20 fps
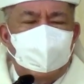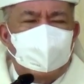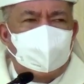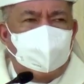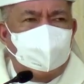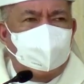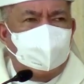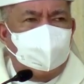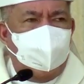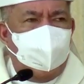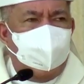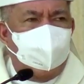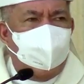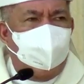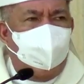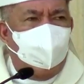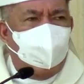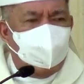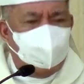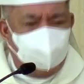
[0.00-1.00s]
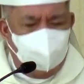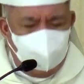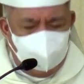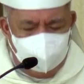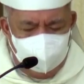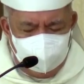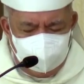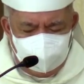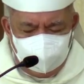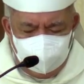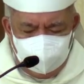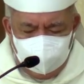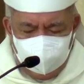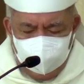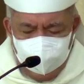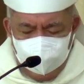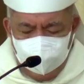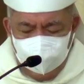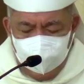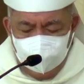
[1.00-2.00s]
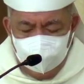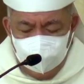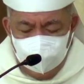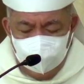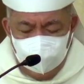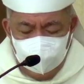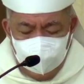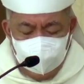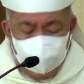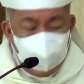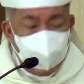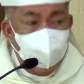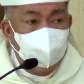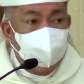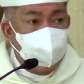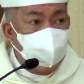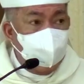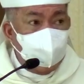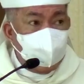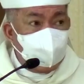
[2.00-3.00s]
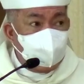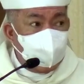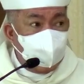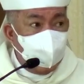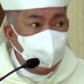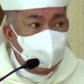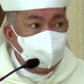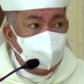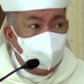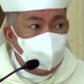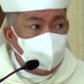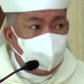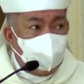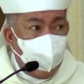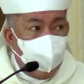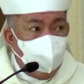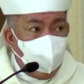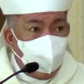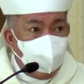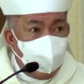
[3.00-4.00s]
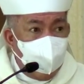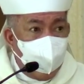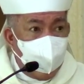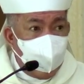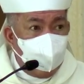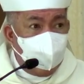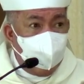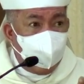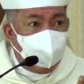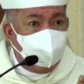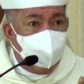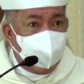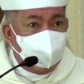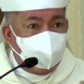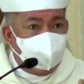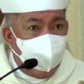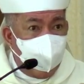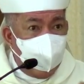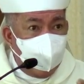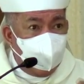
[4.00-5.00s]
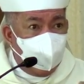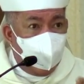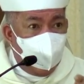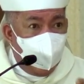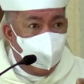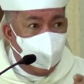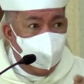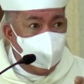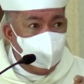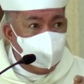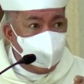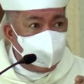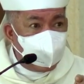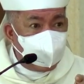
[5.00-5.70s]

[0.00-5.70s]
Sunday, our vocation. Third is, klaro pa kayo magbantay mo,